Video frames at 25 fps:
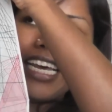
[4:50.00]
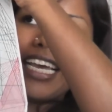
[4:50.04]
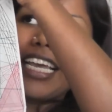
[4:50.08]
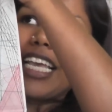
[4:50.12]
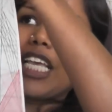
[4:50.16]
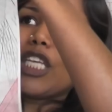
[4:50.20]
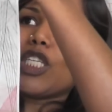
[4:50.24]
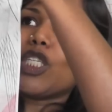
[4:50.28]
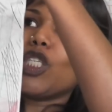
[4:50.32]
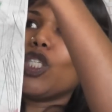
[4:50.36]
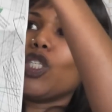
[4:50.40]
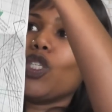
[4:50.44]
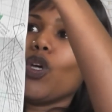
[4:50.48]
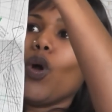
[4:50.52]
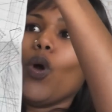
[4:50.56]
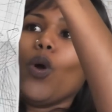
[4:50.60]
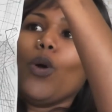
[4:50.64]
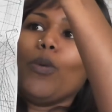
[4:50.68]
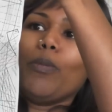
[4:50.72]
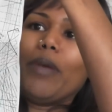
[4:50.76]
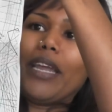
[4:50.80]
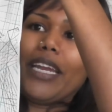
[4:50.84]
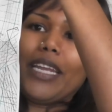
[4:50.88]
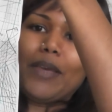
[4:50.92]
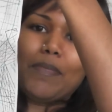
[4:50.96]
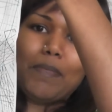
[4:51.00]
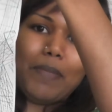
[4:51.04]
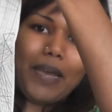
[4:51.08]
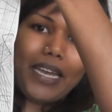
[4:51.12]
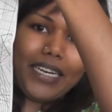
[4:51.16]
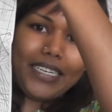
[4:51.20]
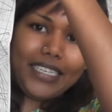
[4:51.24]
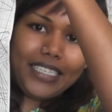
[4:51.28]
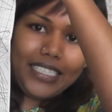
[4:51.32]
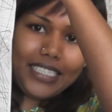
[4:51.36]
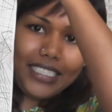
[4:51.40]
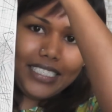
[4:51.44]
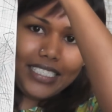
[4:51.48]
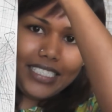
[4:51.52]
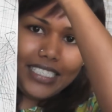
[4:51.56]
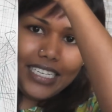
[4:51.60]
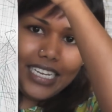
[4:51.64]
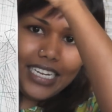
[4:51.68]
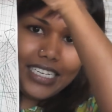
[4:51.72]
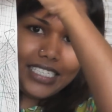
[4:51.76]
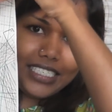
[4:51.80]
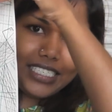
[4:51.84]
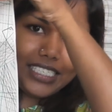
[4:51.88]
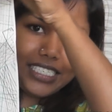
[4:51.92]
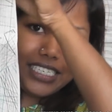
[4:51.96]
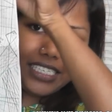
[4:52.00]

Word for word: like so many patterns in